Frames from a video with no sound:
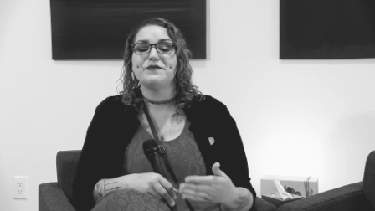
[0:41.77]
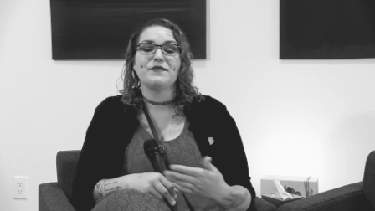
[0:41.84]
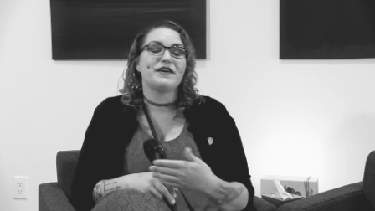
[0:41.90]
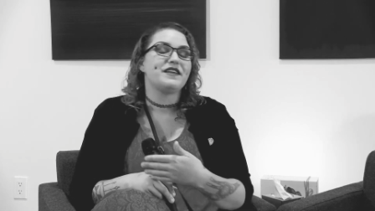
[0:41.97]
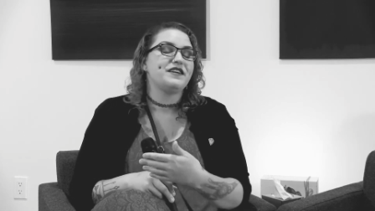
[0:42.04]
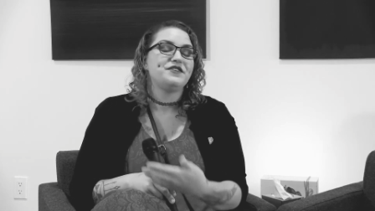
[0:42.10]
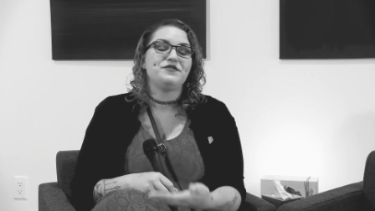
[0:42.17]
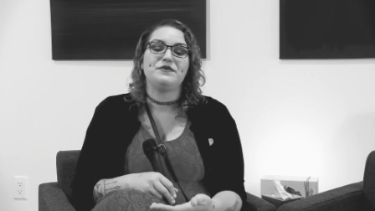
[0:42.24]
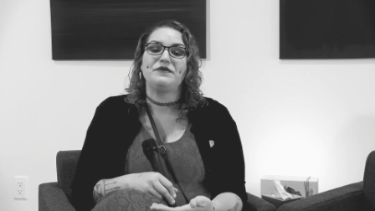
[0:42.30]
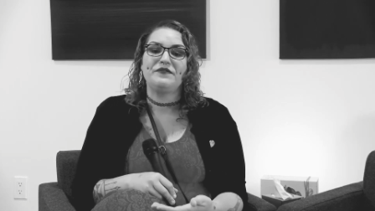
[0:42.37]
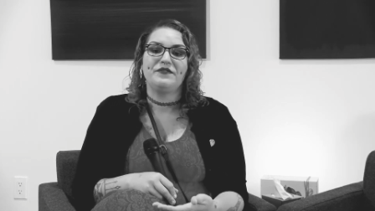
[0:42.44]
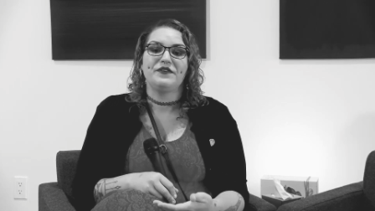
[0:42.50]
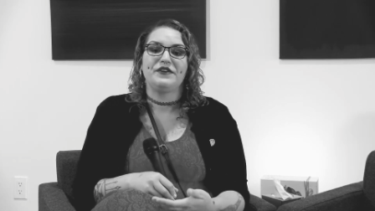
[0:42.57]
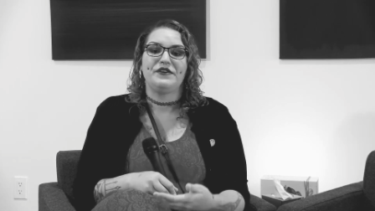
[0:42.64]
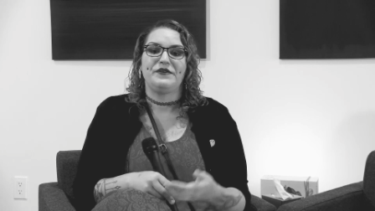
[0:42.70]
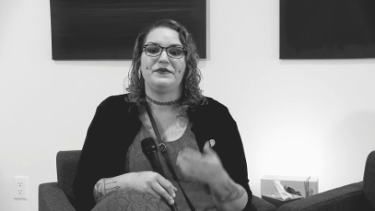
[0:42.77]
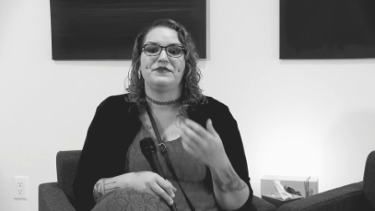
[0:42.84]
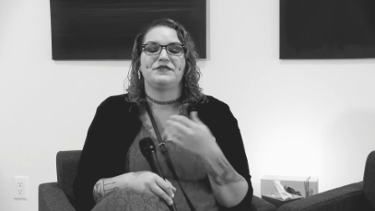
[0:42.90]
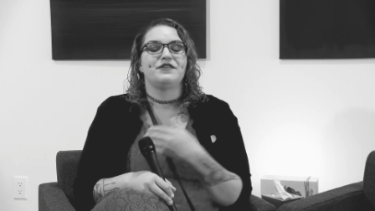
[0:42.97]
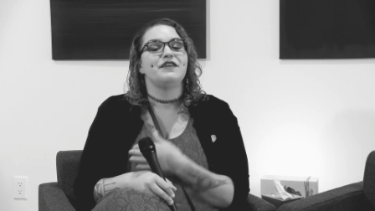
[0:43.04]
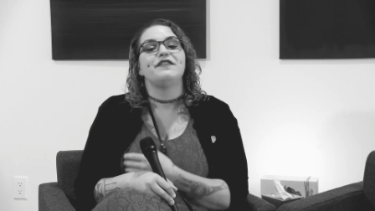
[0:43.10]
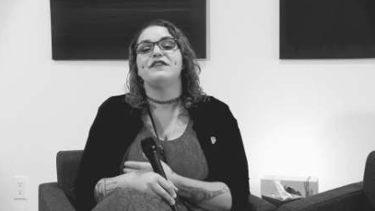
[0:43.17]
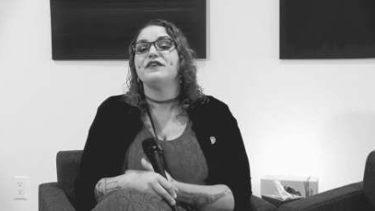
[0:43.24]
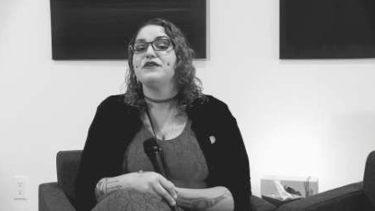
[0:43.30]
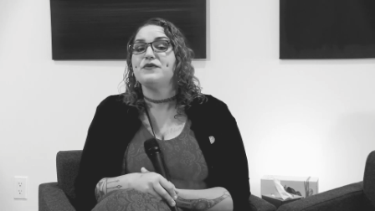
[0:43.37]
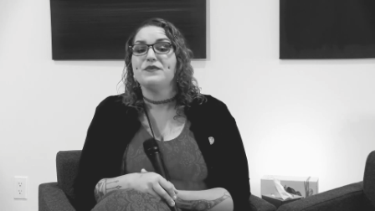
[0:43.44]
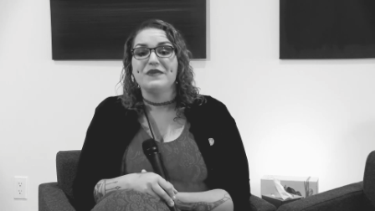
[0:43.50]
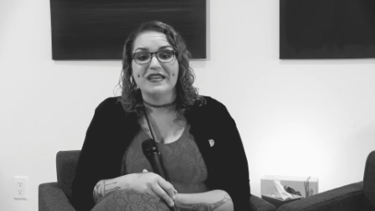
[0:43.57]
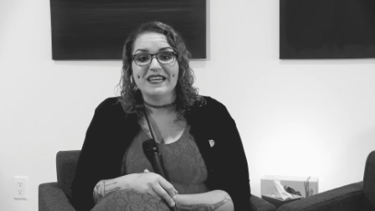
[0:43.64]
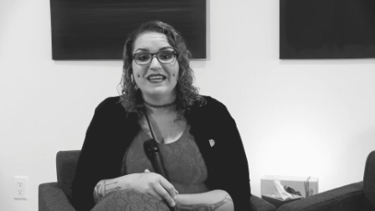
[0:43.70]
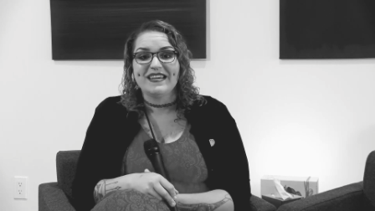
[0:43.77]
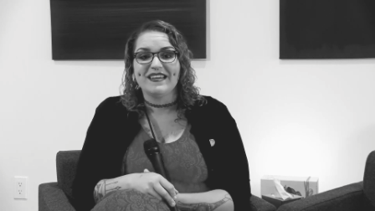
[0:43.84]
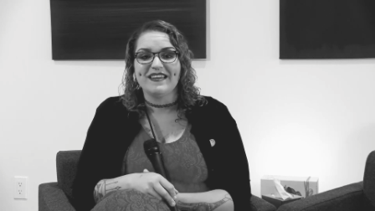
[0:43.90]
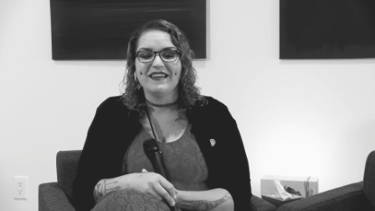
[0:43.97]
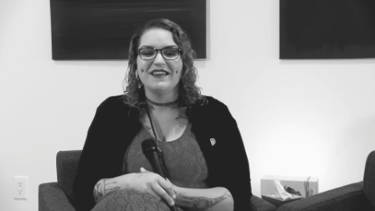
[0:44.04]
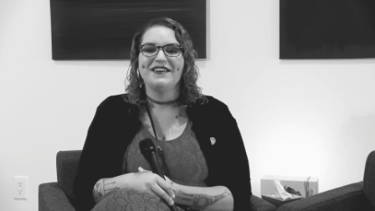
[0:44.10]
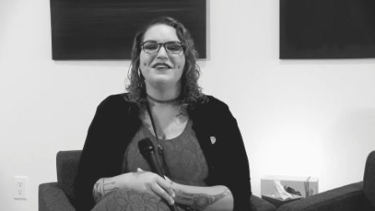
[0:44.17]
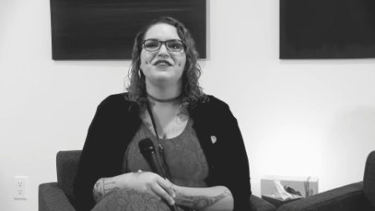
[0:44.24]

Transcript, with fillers: What can I do for you? Is there anything you need?